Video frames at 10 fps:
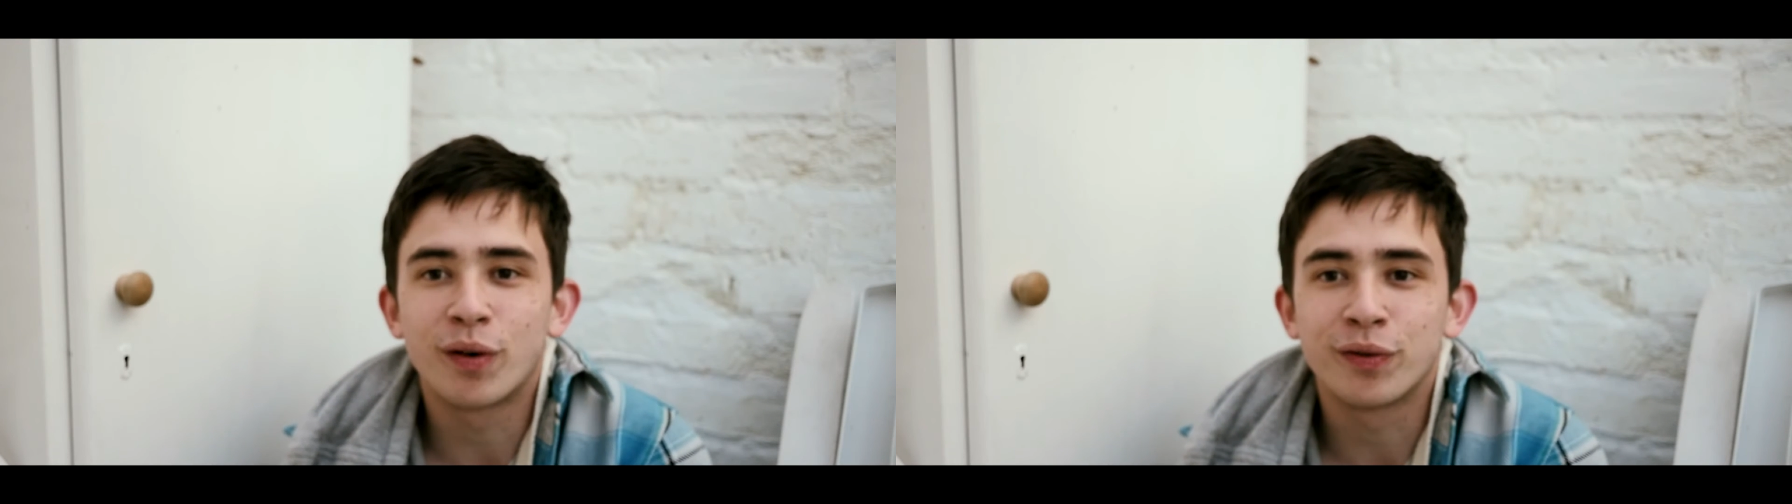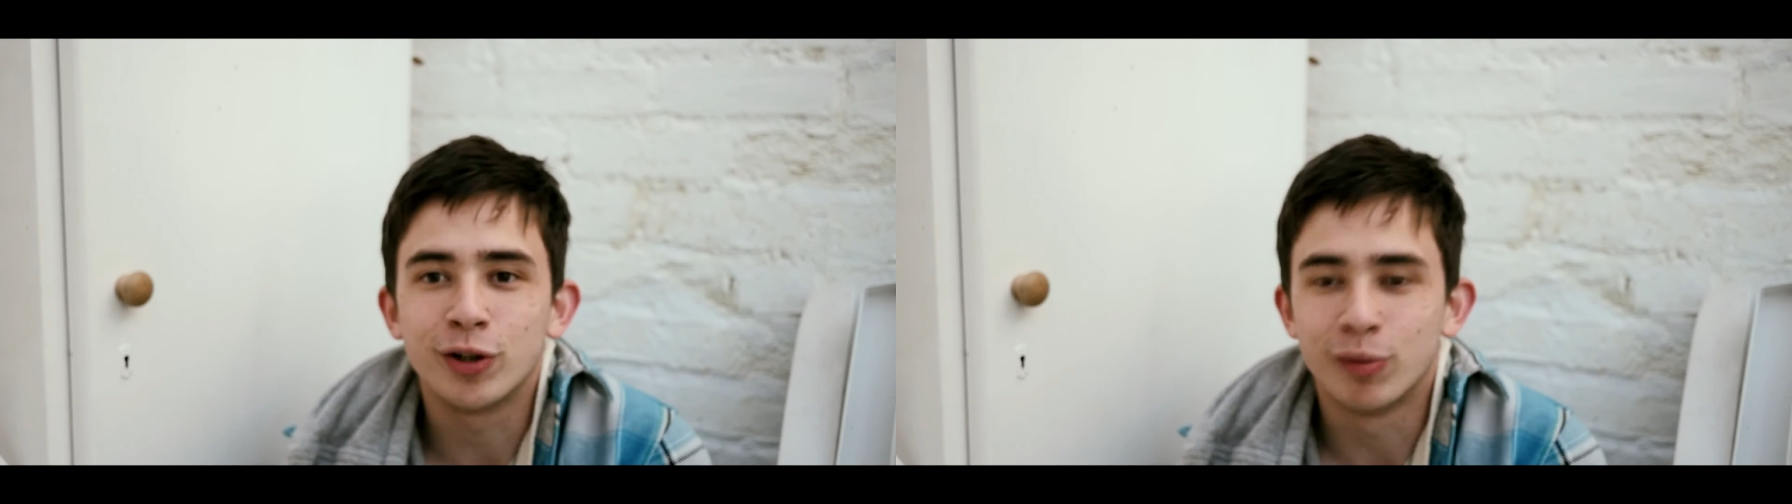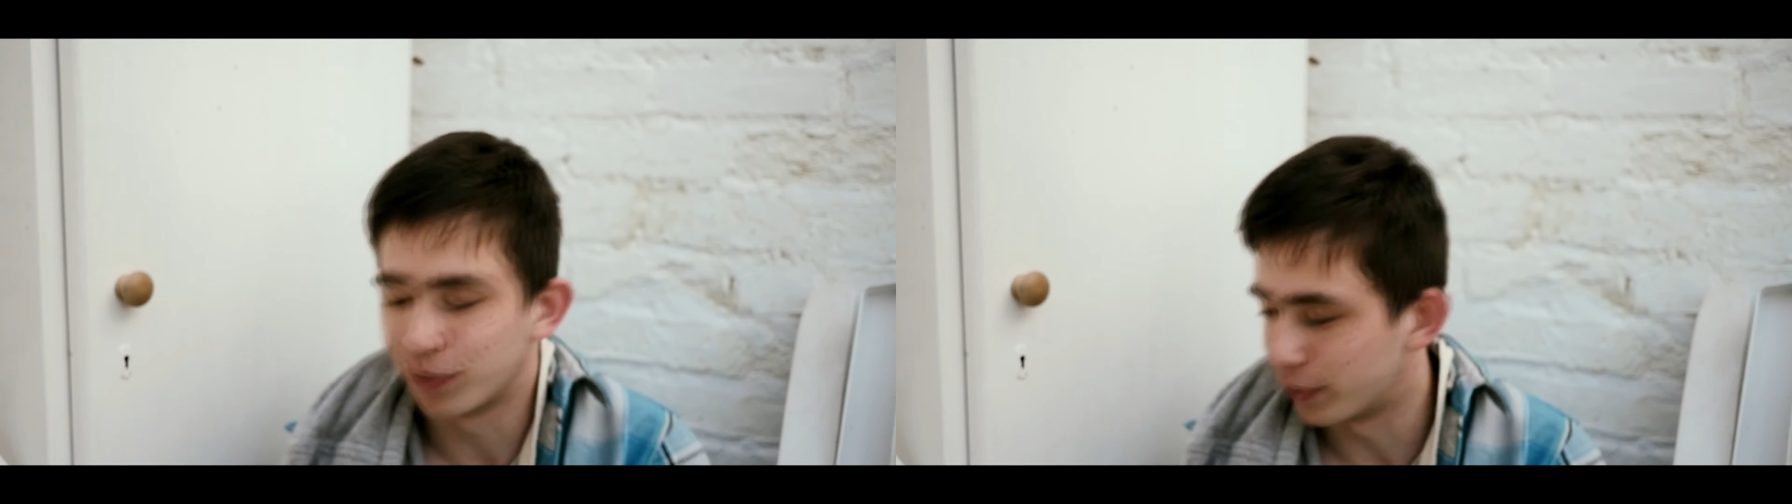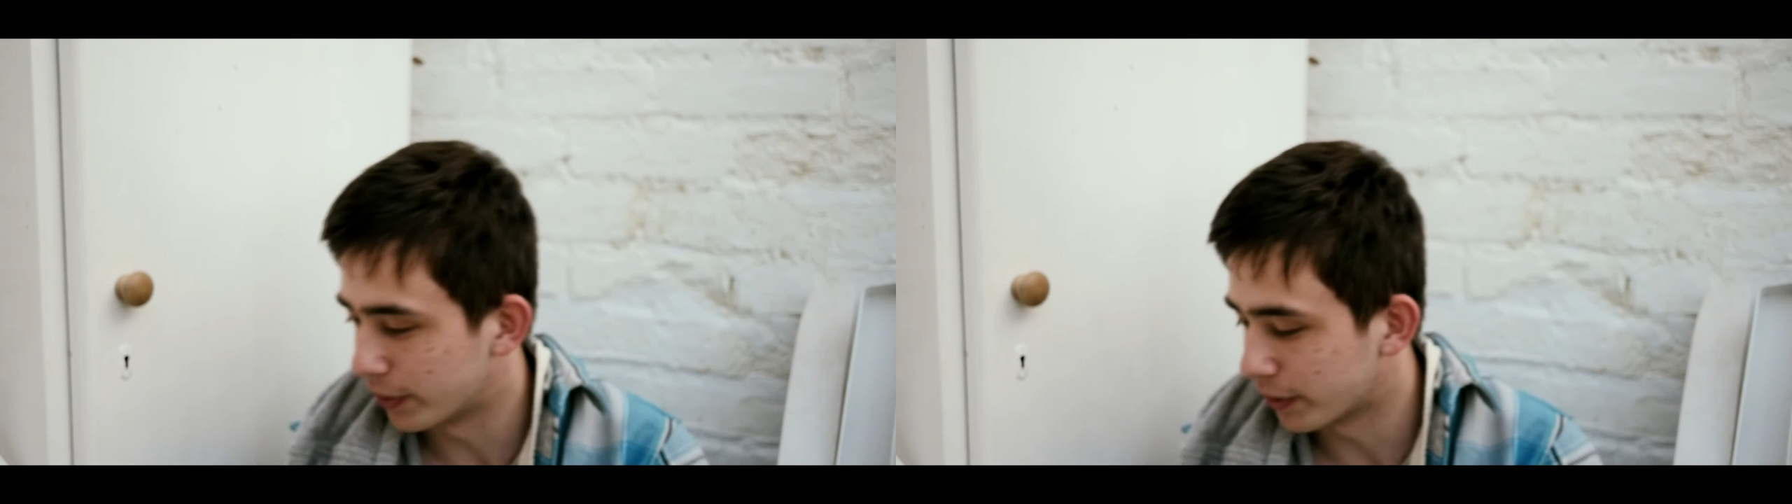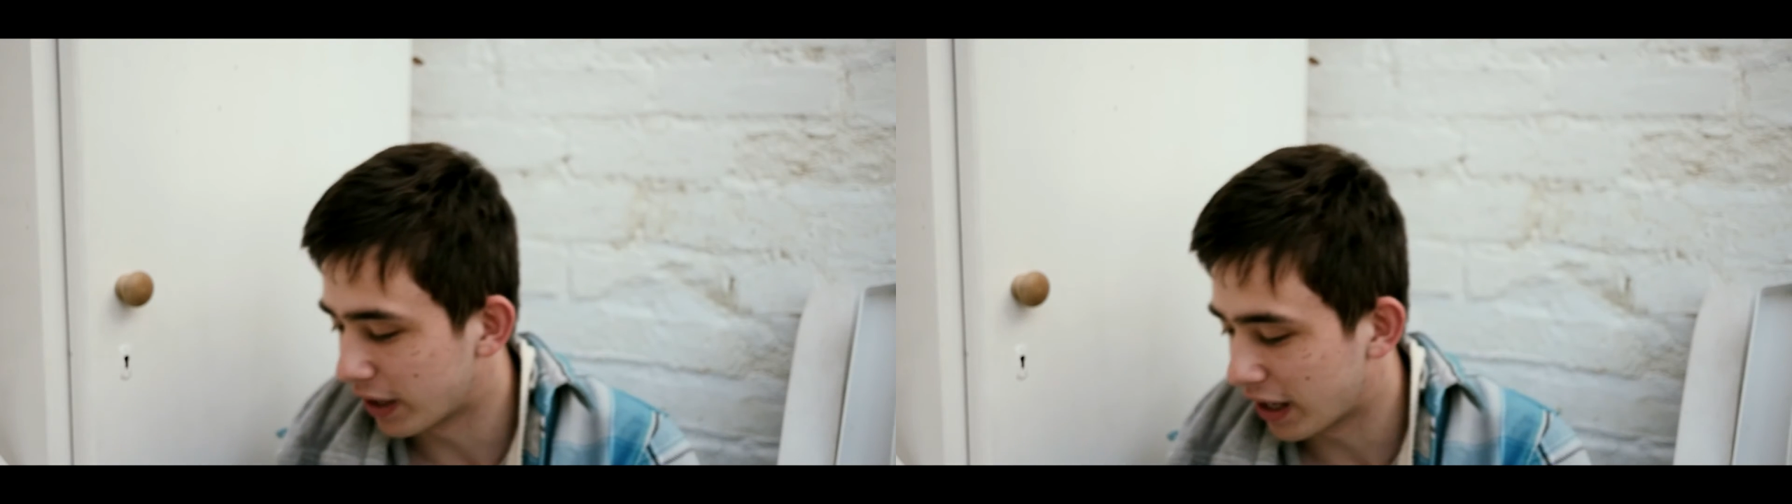review
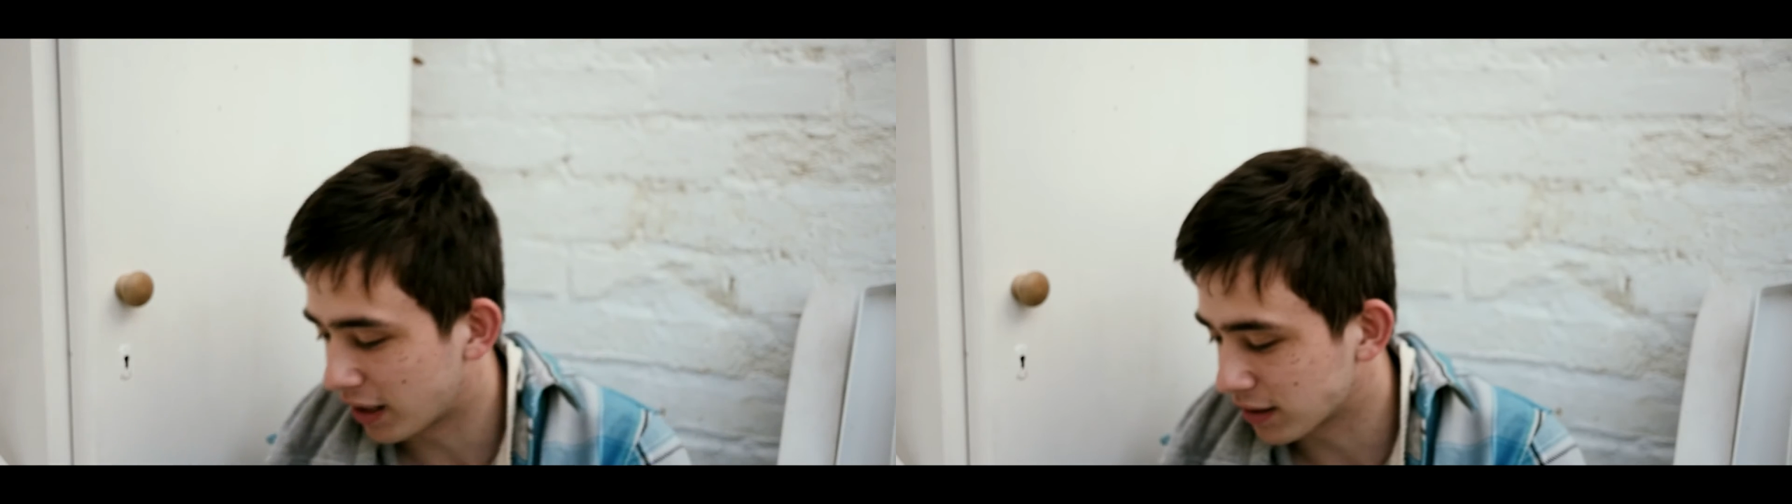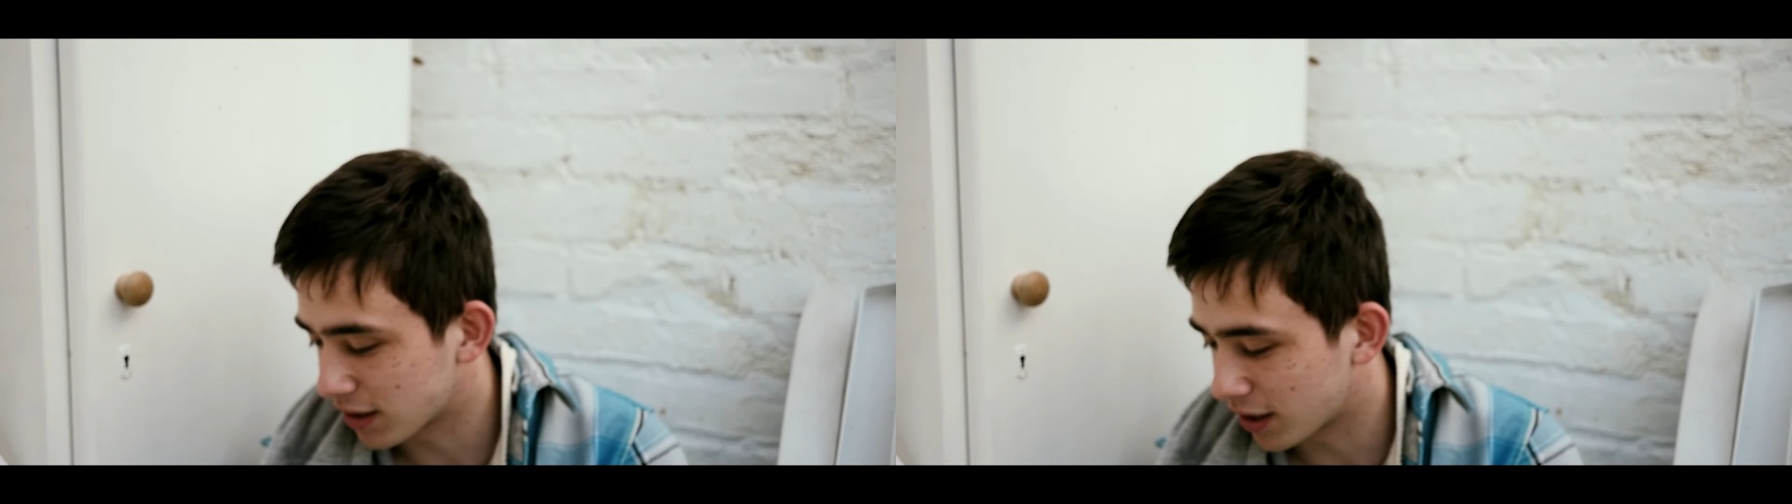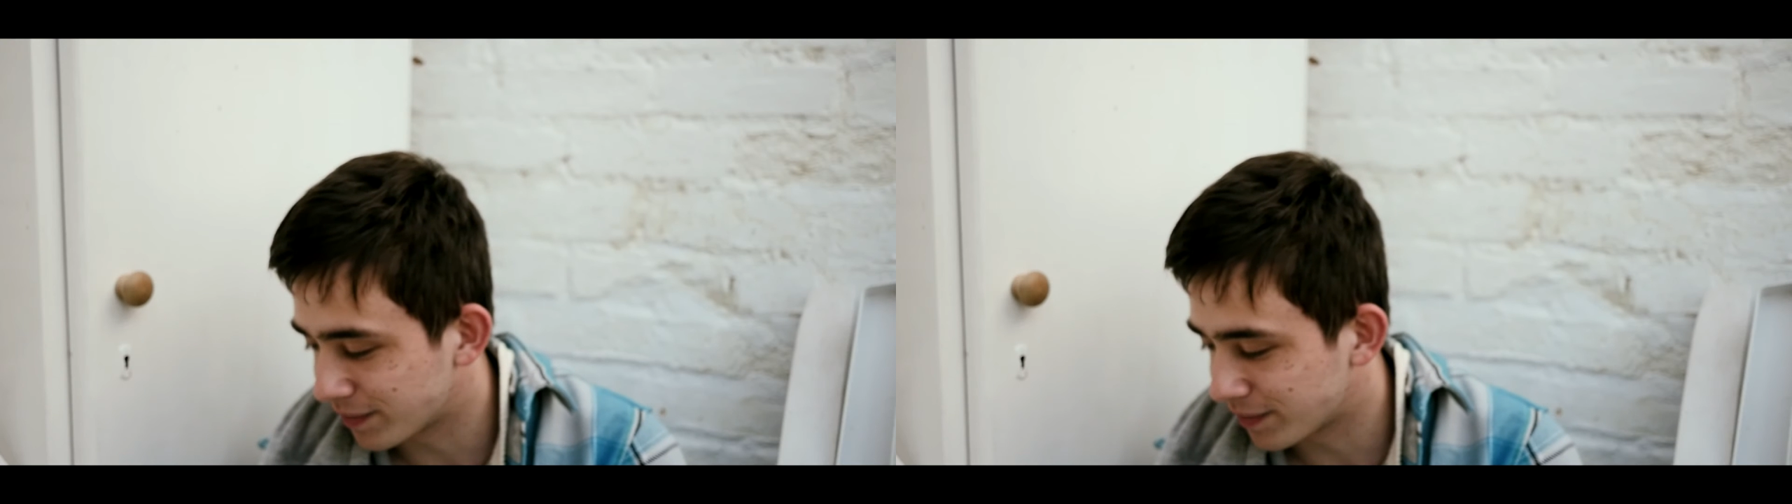before, and